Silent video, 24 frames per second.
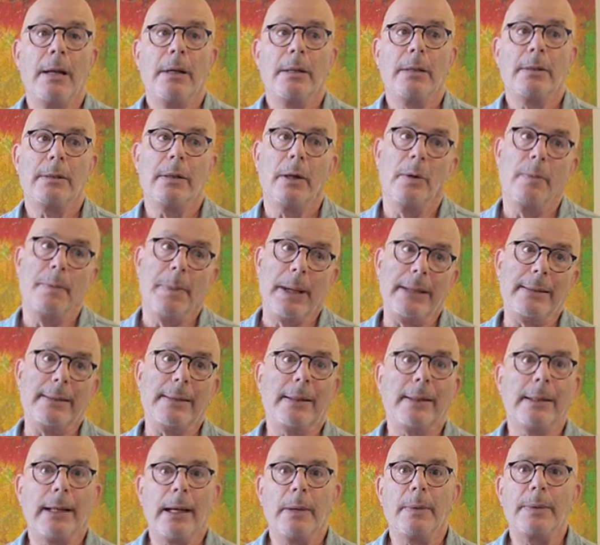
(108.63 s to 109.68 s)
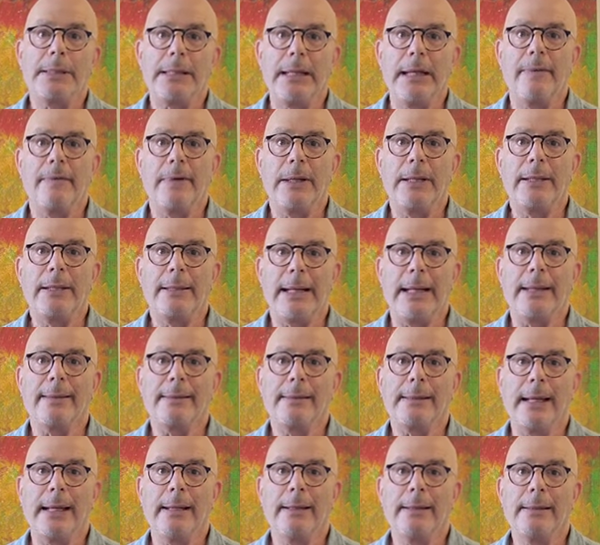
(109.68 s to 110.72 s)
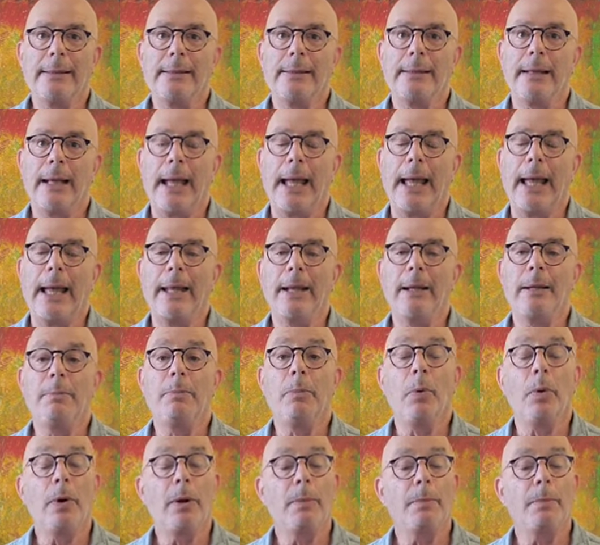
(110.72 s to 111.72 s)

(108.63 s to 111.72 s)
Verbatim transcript: So basically, I was given a death sentence and, more